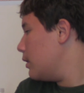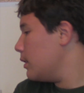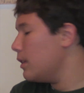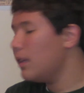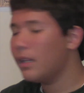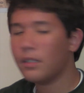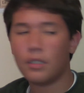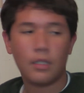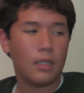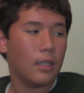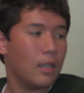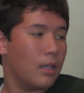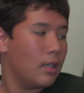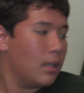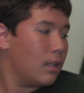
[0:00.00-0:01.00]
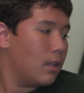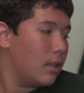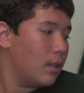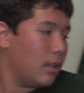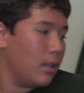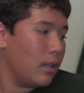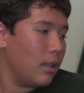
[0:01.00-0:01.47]
let's
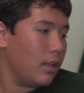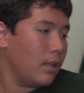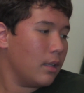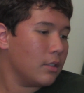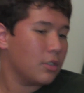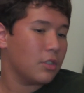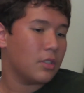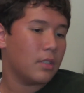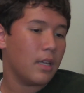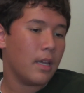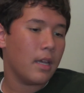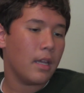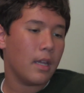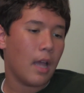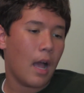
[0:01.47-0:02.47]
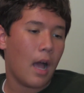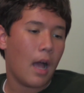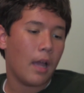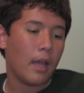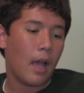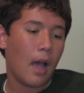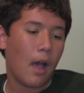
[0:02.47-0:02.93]
just say
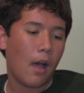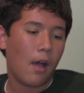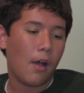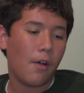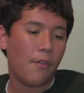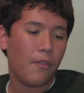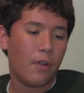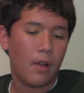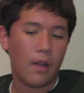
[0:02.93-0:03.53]
I have